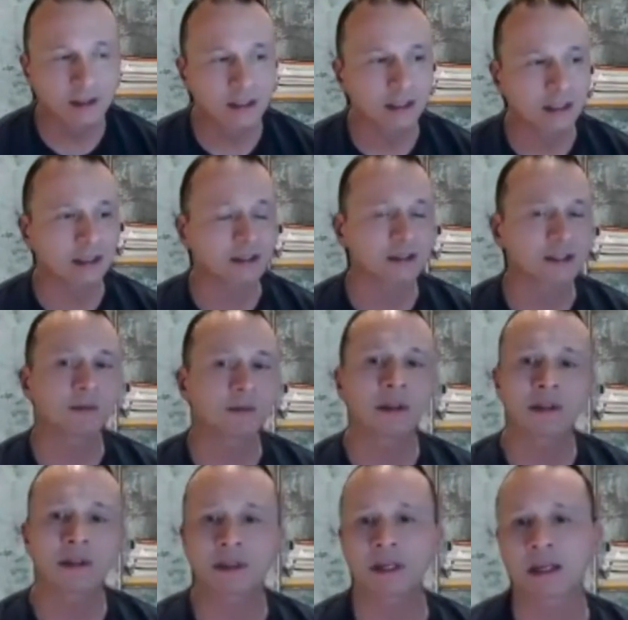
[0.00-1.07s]
Some
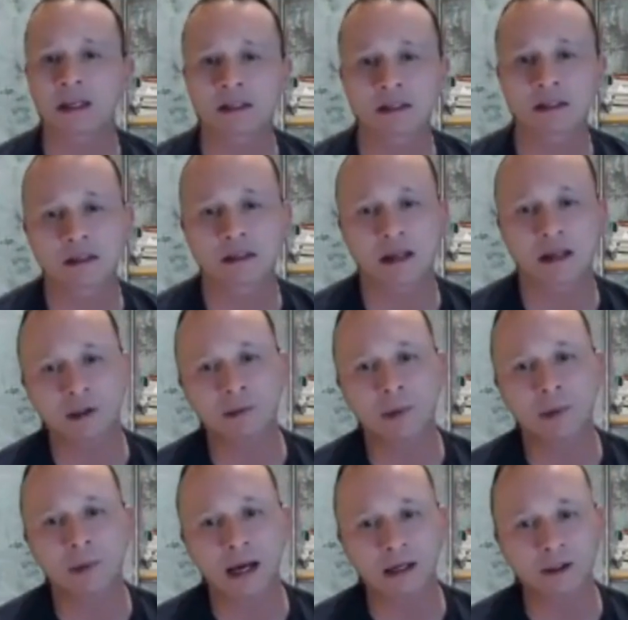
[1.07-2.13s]
of the things that you
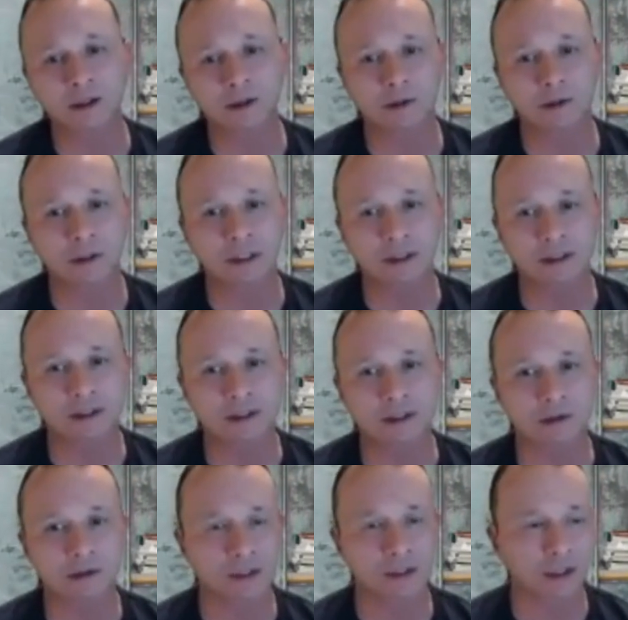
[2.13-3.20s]
may do is
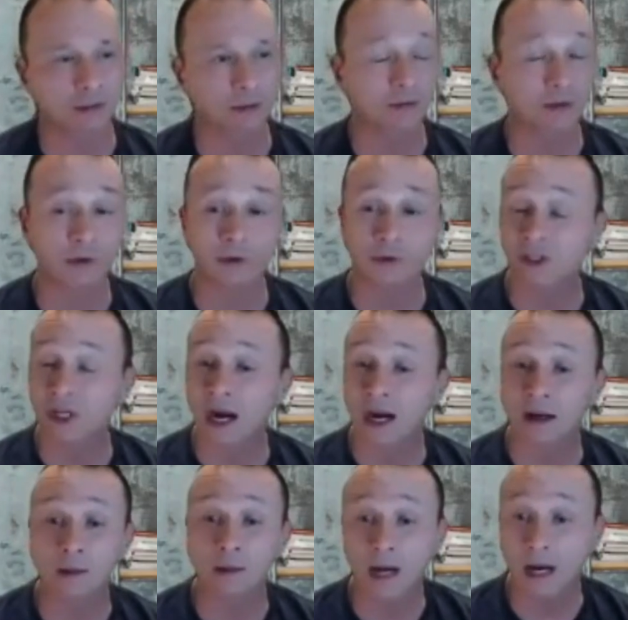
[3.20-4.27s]
use some of those
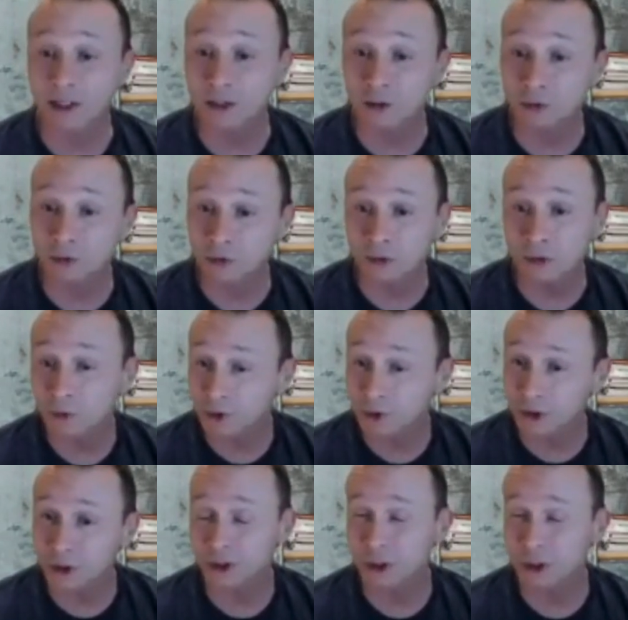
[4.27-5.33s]
out-of-the-box tools we
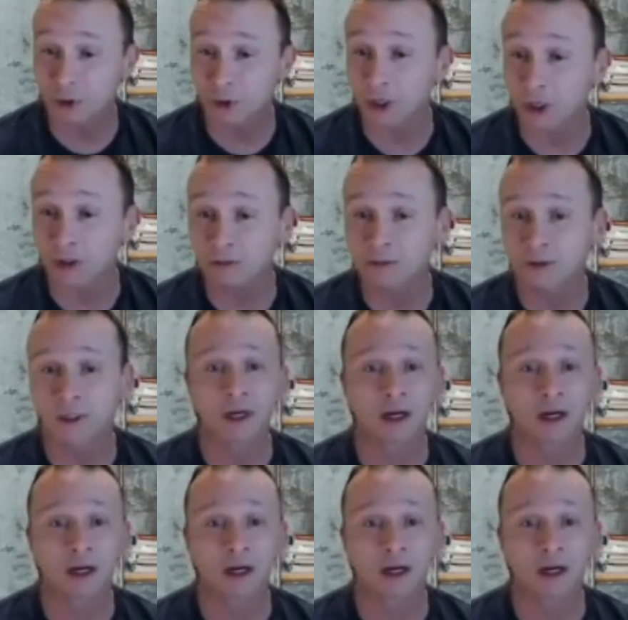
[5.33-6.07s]
just spoke of,